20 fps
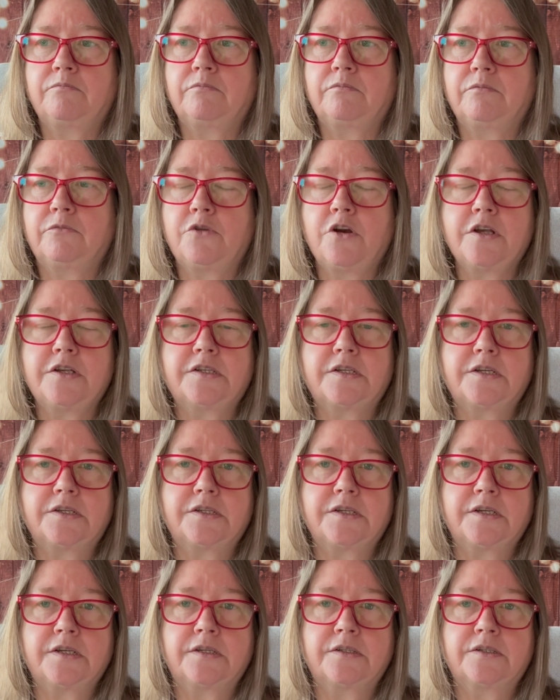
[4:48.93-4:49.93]
grass
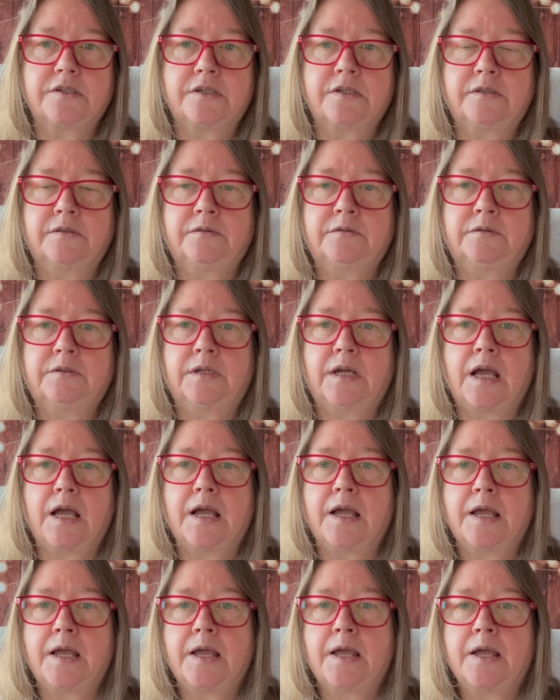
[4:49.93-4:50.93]
cuttings.
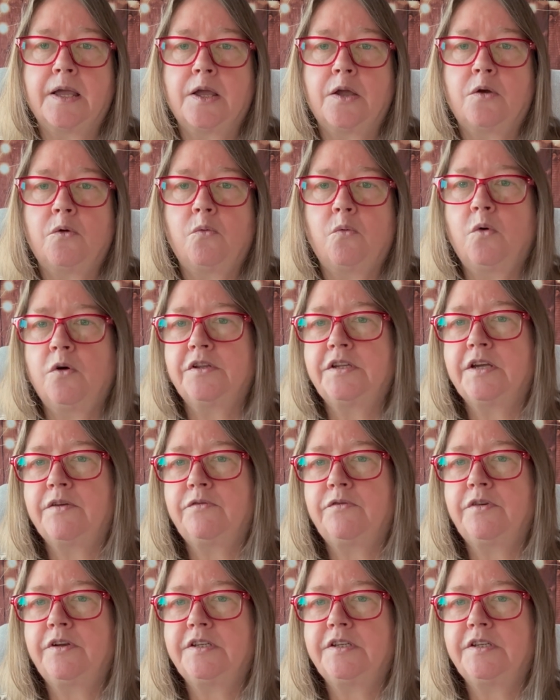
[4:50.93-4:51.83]
Whatever